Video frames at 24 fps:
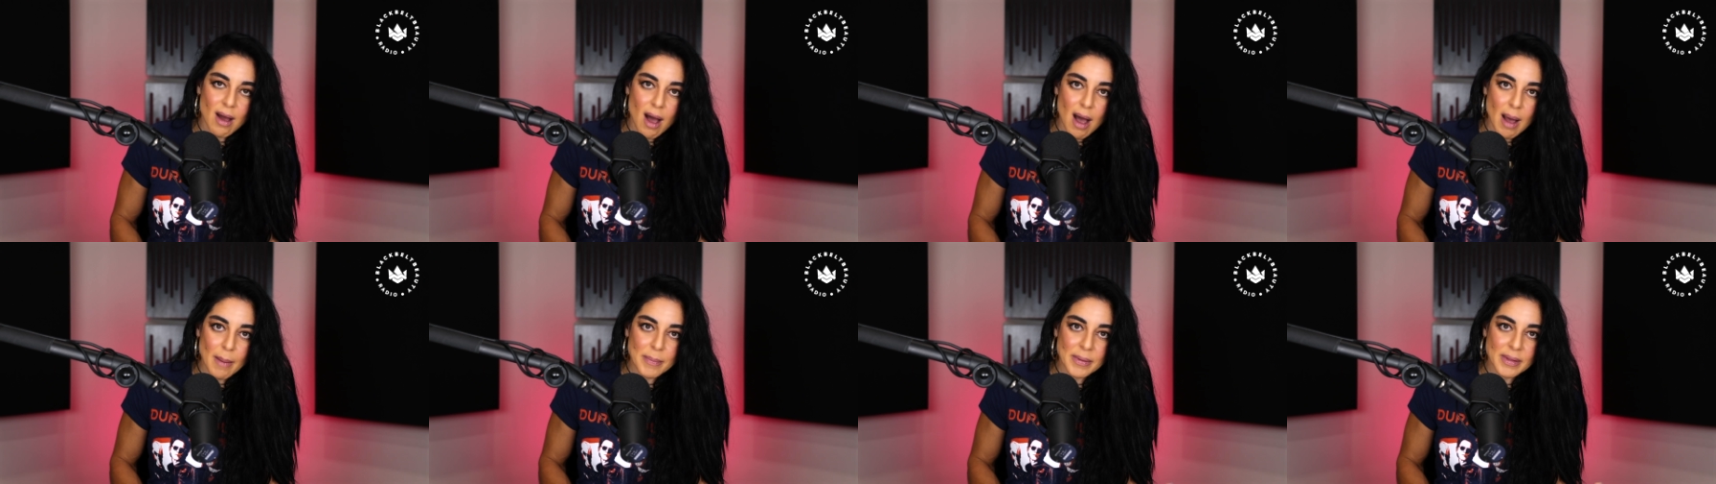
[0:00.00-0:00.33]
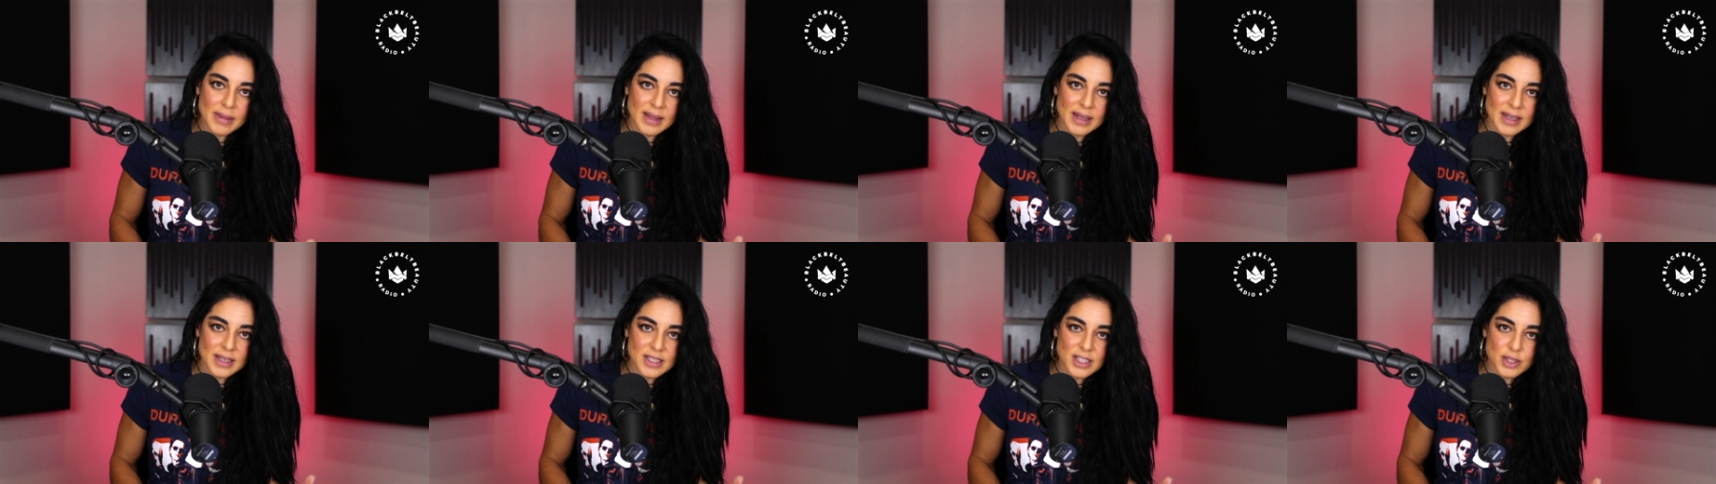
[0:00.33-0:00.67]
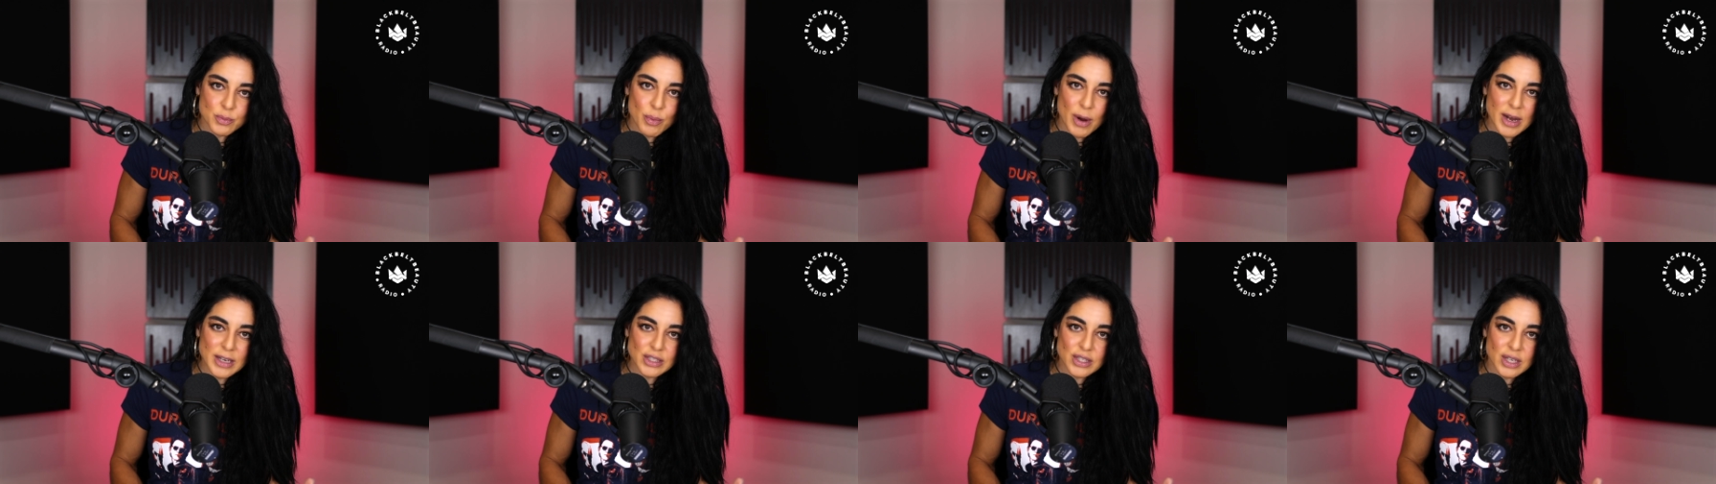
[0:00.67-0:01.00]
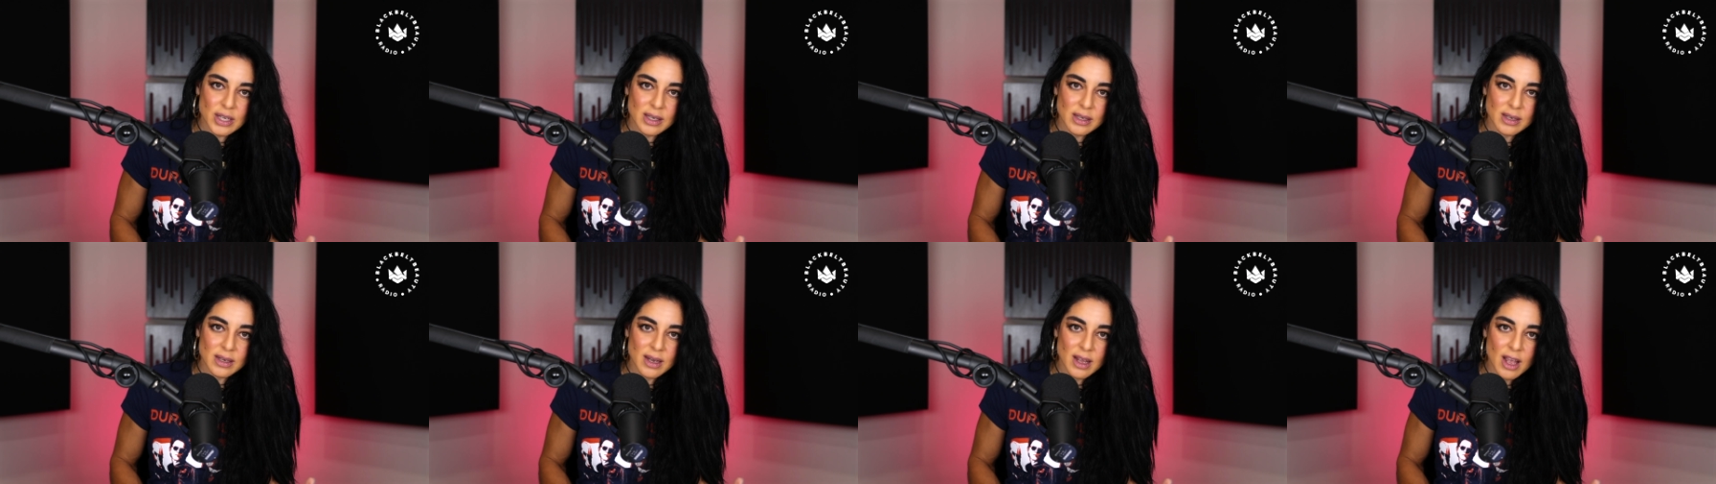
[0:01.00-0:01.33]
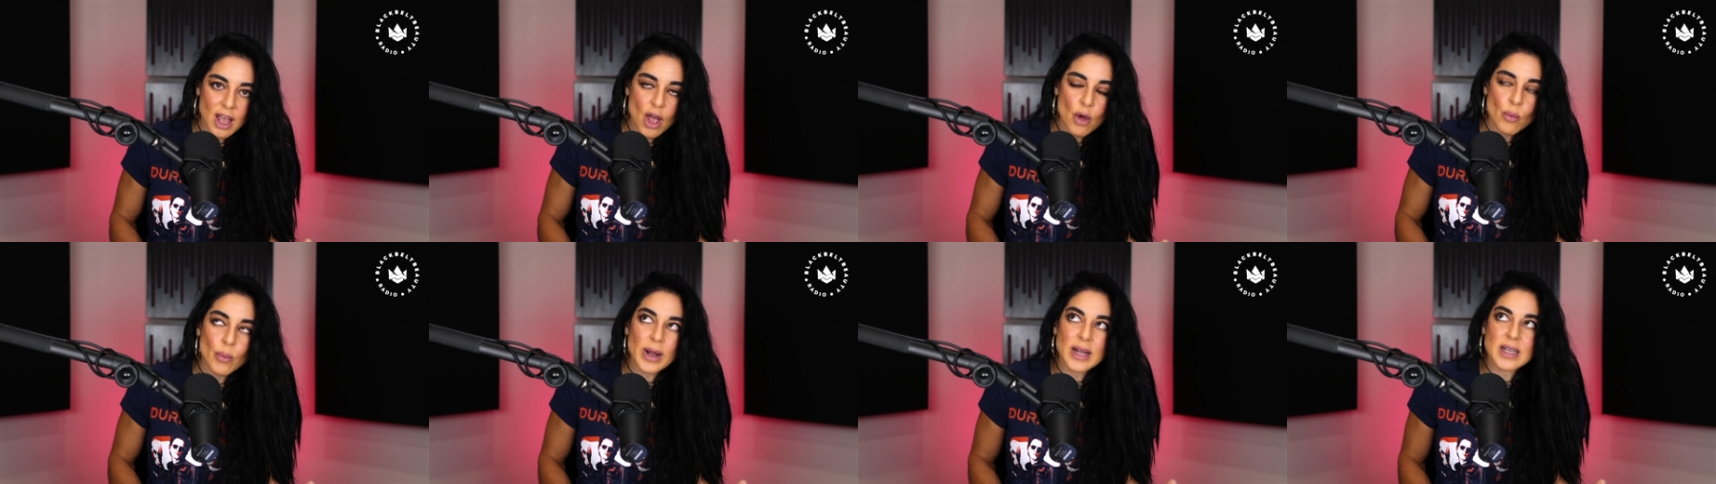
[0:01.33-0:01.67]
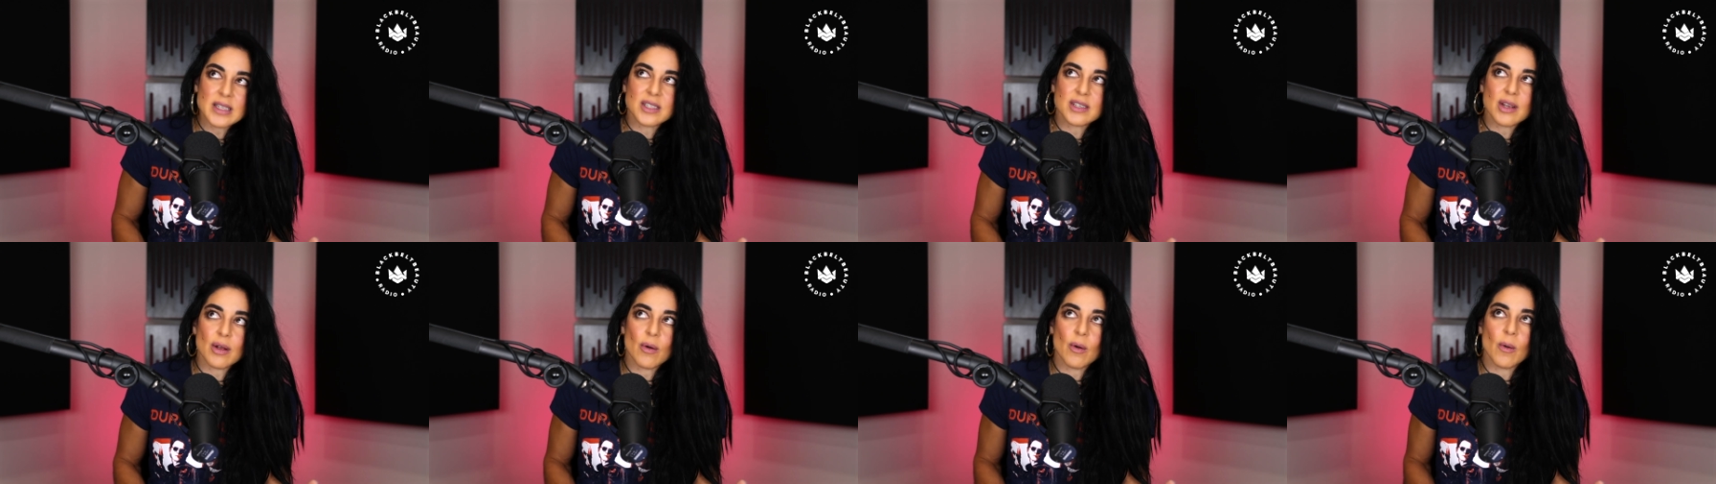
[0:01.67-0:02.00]
opulent expression, right?
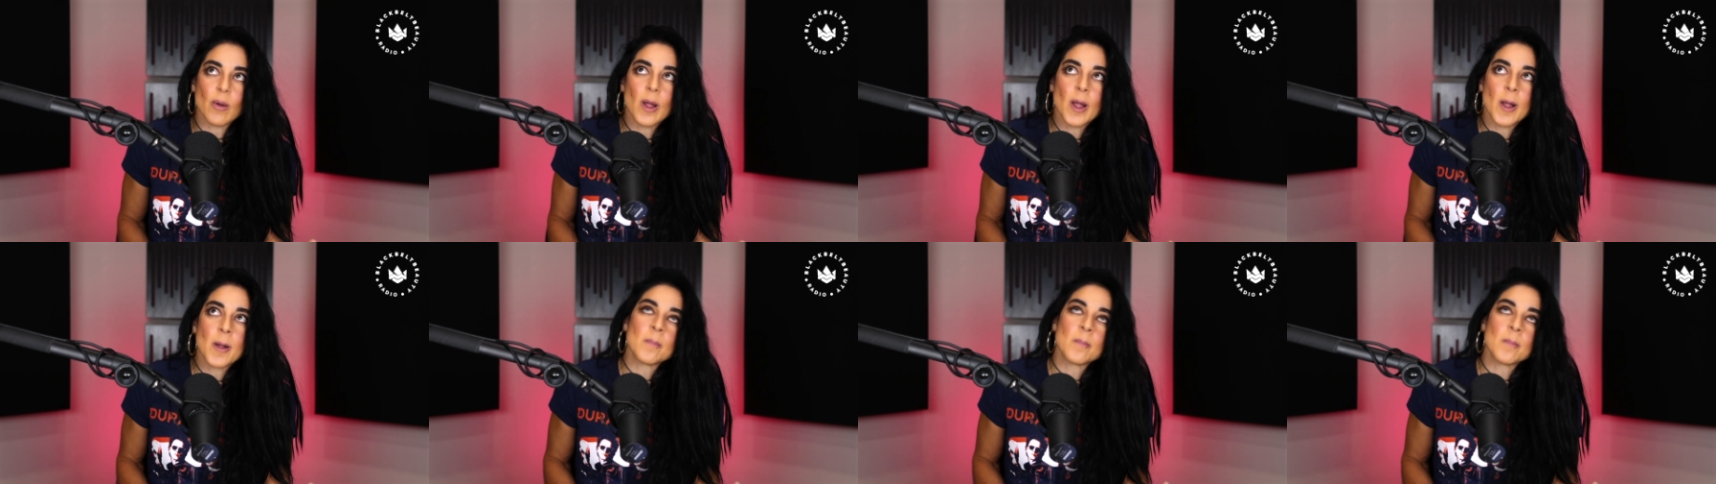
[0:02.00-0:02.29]
So,